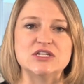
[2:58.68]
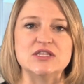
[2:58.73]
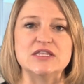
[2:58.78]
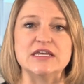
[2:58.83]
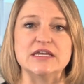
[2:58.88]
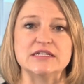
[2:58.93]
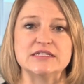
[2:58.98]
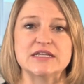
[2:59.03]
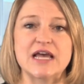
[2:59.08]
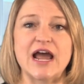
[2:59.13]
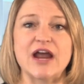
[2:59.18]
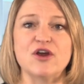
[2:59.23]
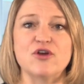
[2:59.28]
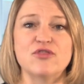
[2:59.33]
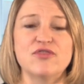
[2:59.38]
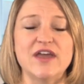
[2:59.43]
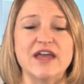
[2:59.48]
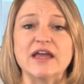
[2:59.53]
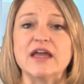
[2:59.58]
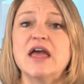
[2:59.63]
to the entire
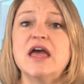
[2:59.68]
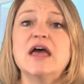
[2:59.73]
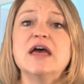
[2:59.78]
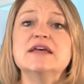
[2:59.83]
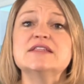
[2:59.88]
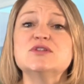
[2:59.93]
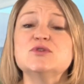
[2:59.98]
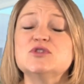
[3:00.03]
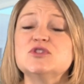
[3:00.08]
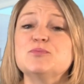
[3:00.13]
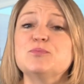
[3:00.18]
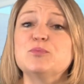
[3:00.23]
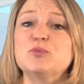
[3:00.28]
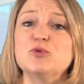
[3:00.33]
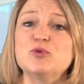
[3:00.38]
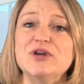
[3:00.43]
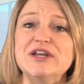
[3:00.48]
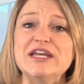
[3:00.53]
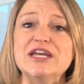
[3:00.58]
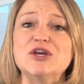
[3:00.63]
thing. So it's a
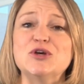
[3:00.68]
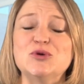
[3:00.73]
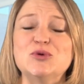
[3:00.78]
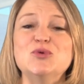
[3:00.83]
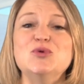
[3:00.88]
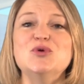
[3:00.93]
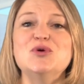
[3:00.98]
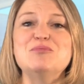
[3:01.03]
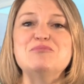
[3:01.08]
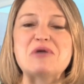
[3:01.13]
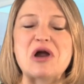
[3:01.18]
pretty cool